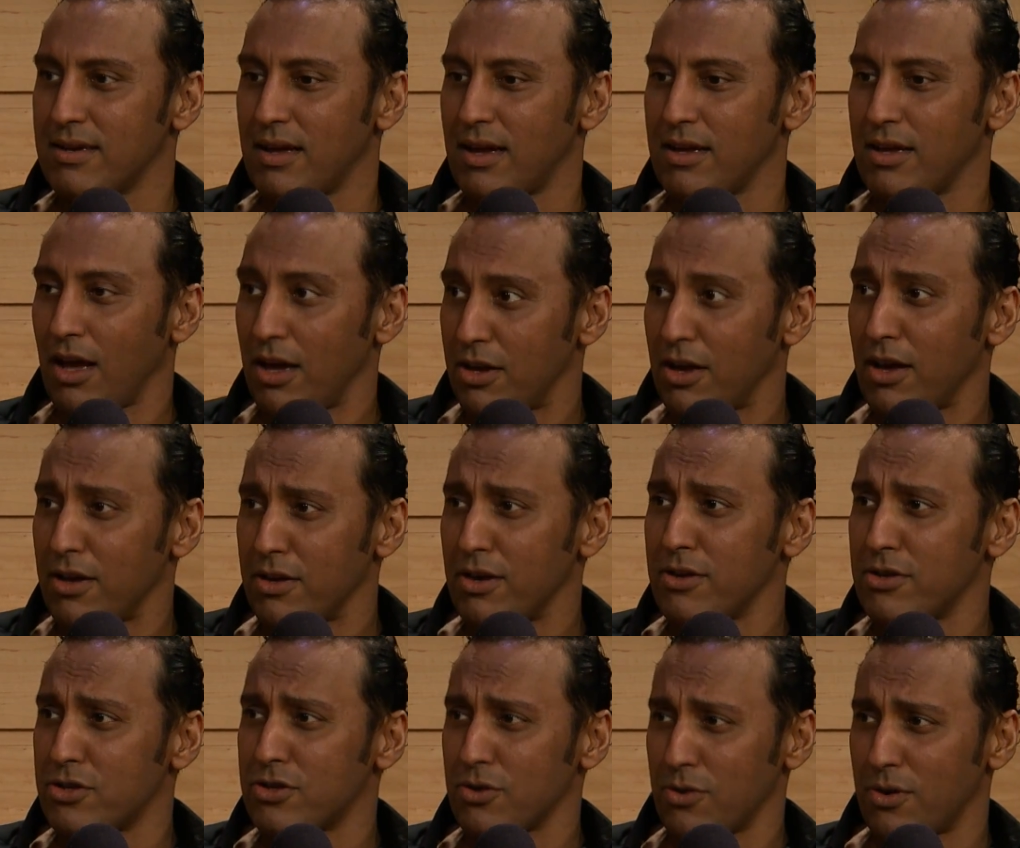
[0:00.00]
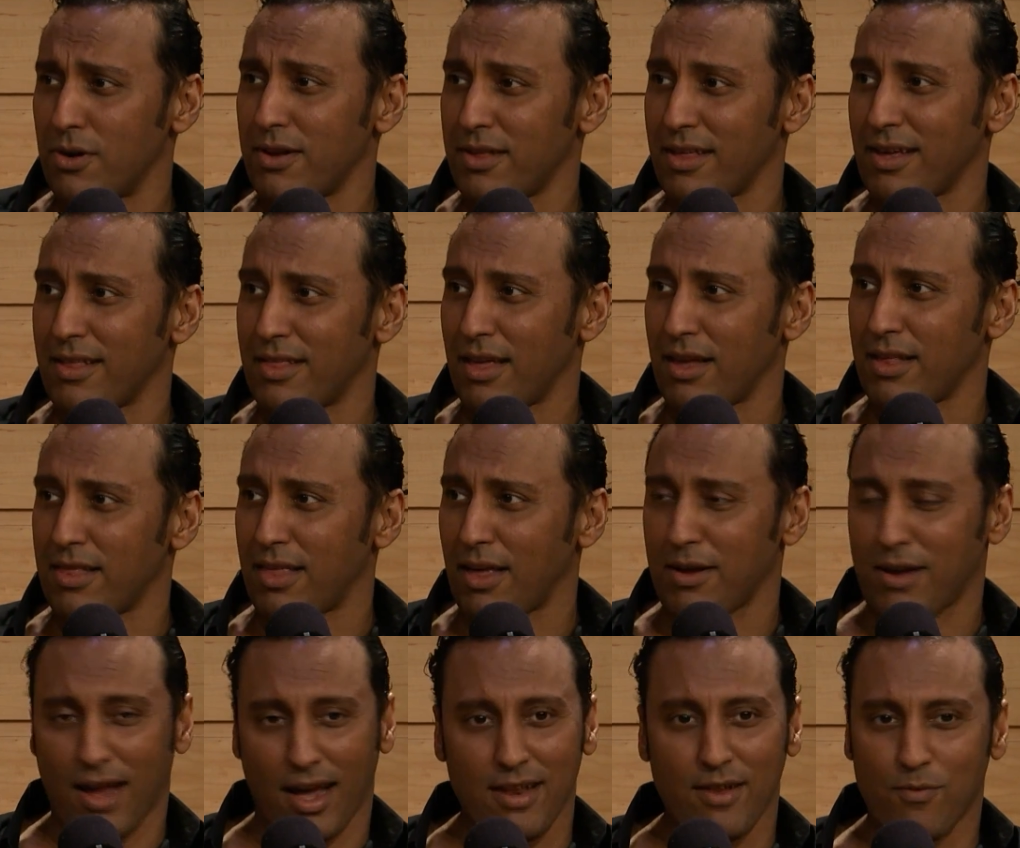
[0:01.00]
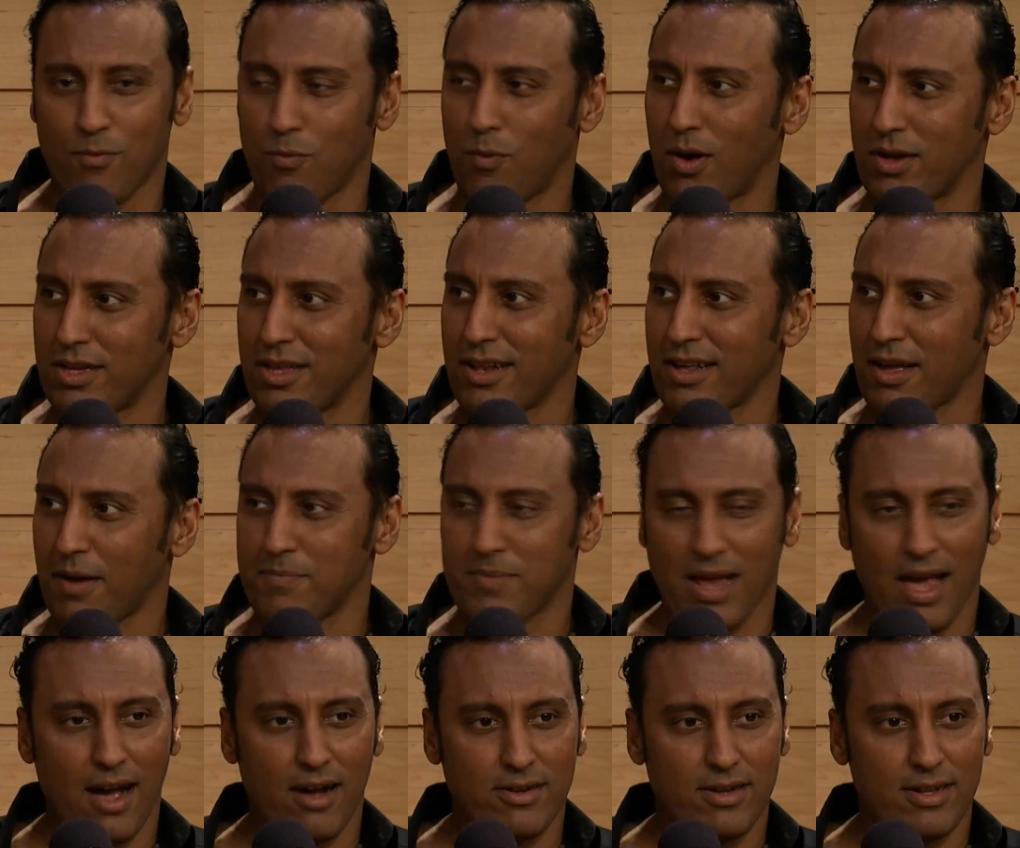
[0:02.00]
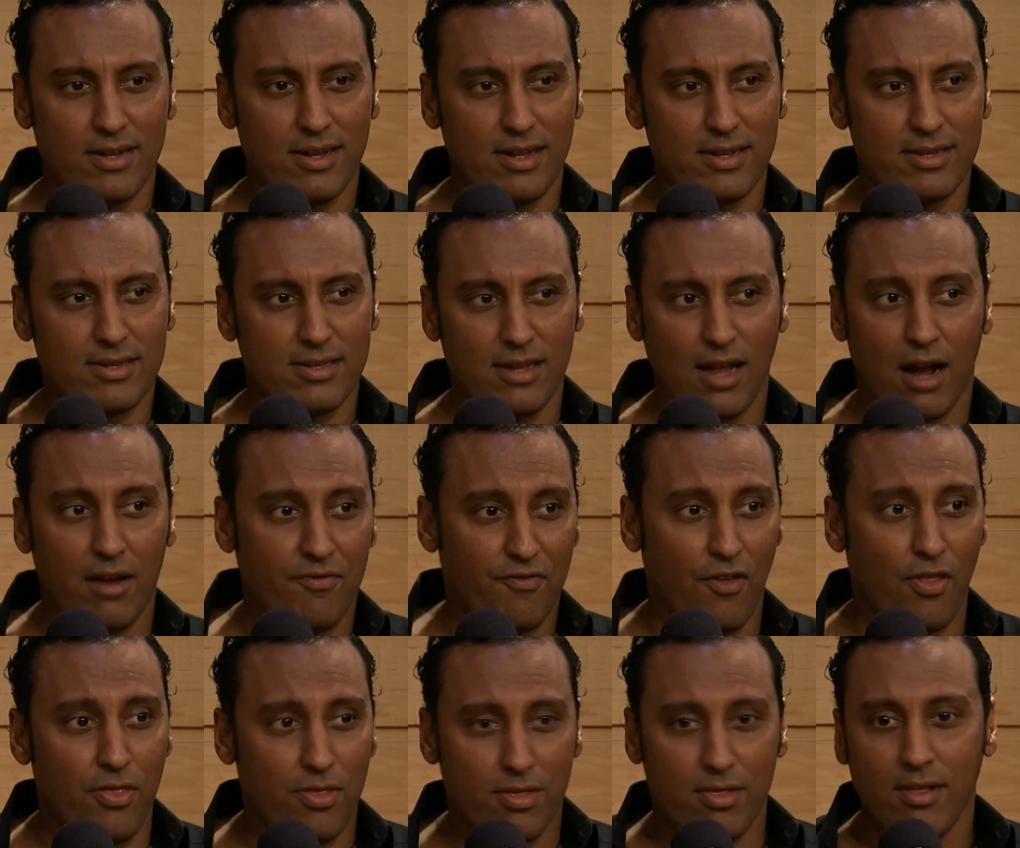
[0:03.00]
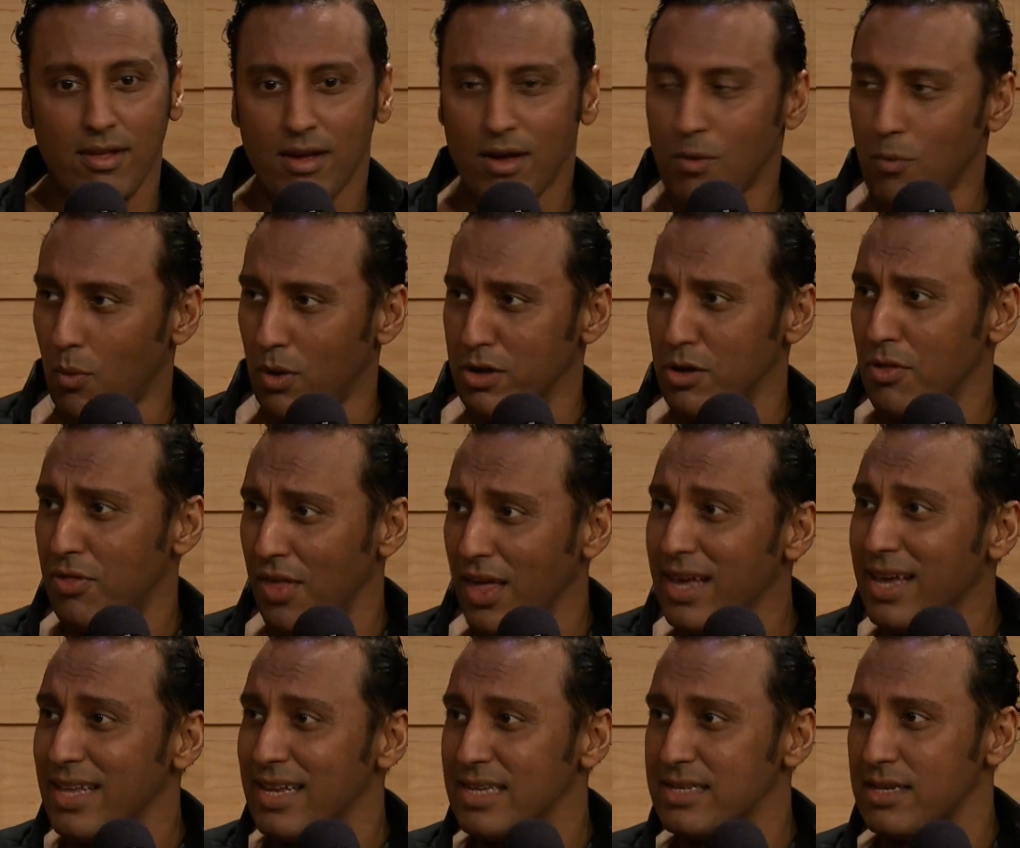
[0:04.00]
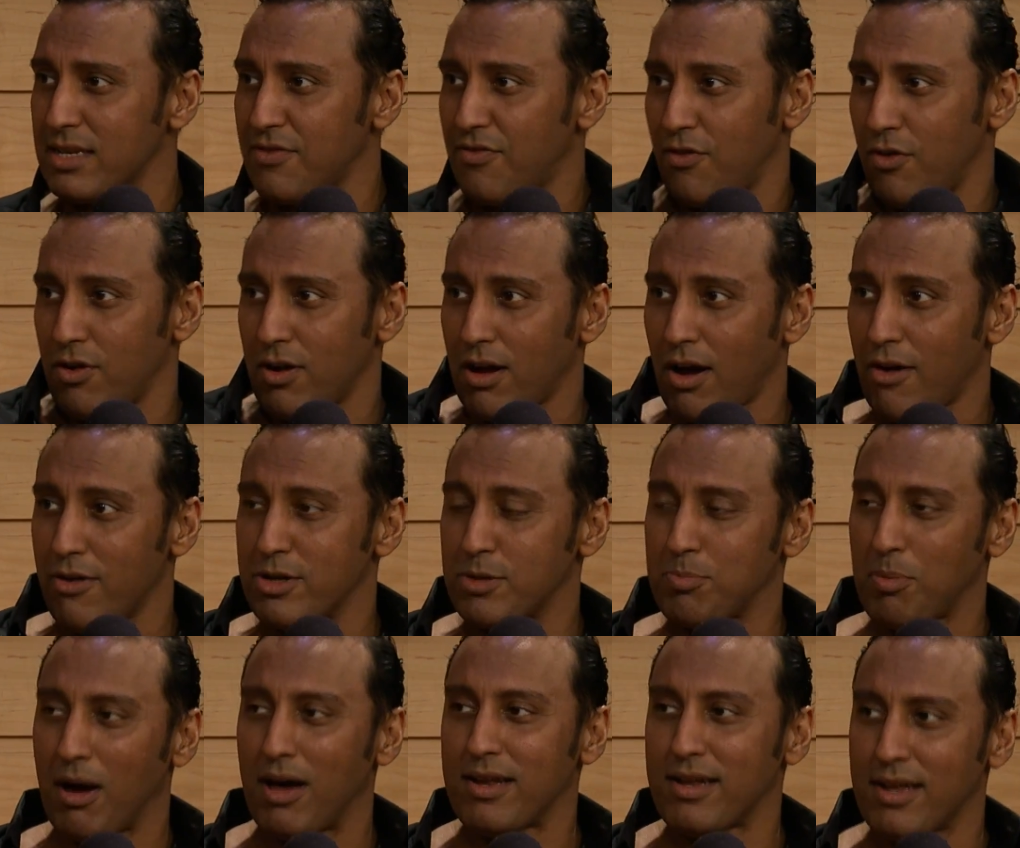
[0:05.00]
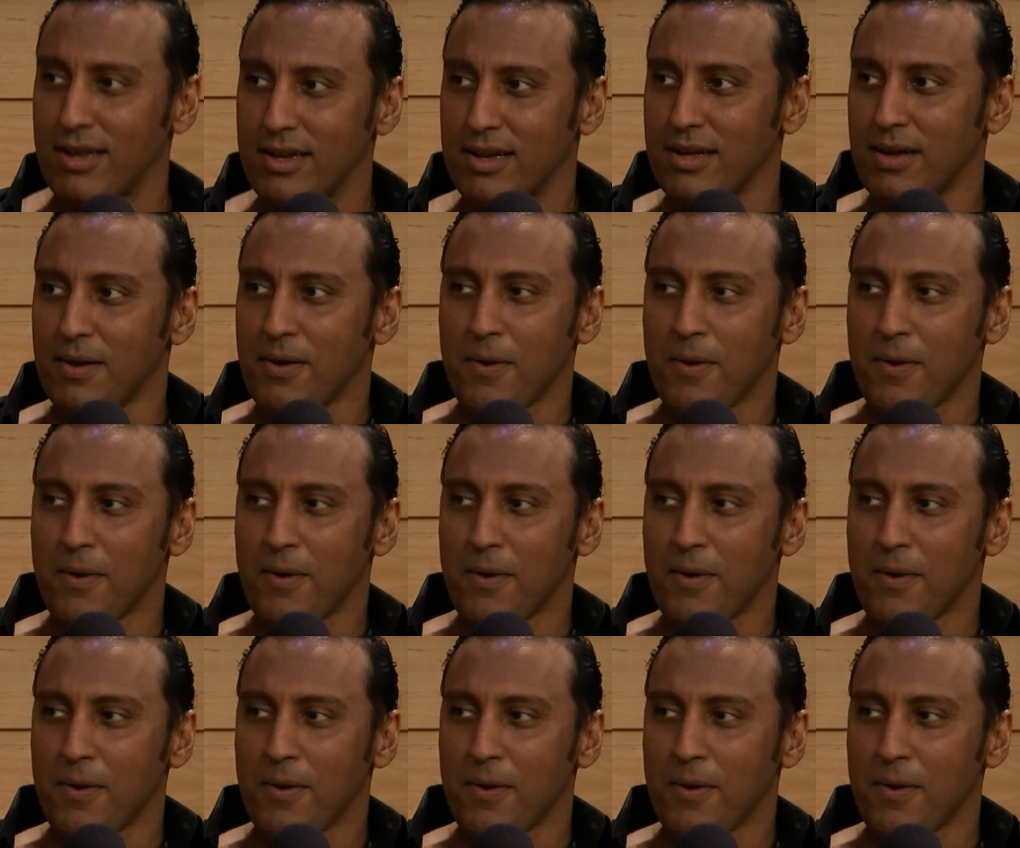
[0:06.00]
are you sure? They kind of want you to come down, and it's not for what you think it is, it's for a correspondent.